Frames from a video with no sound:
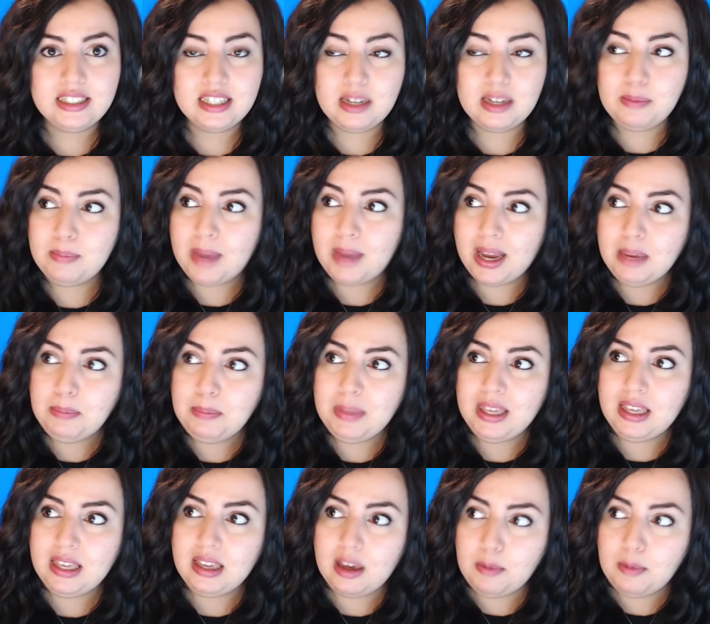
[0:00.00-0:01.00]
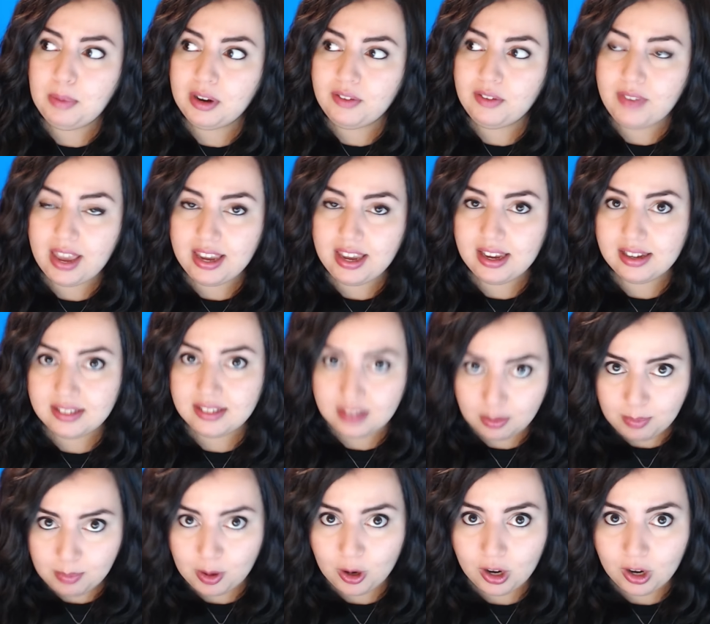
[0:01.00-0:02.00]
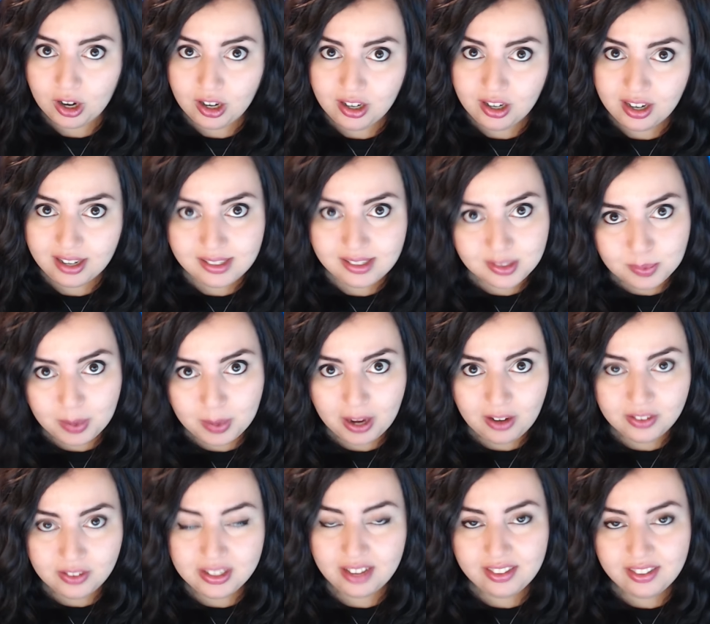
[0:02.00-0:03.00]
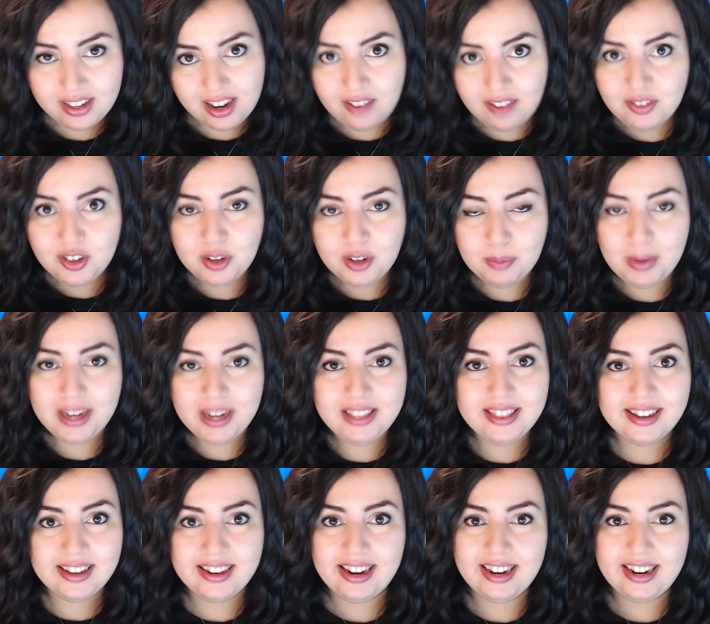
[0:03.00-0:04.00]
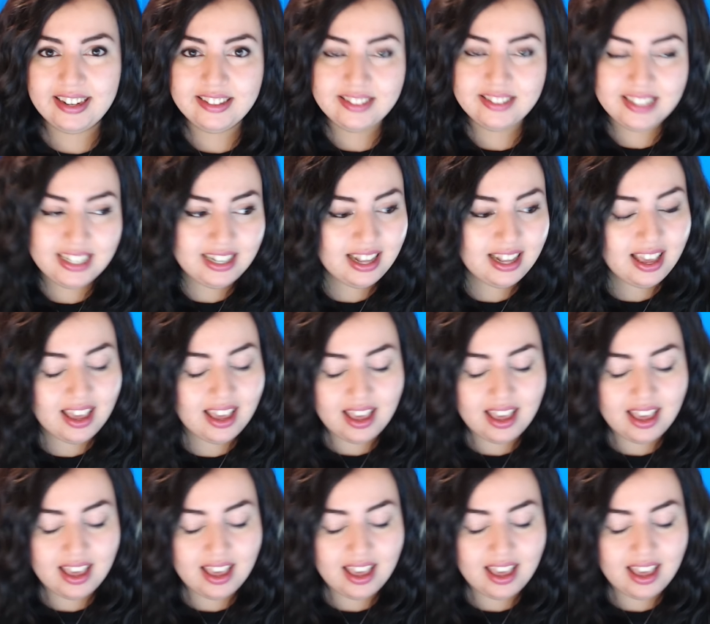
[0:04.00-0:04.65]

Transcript: And it might be a bit of ASMR as well, now that I have a good mic that can handle it.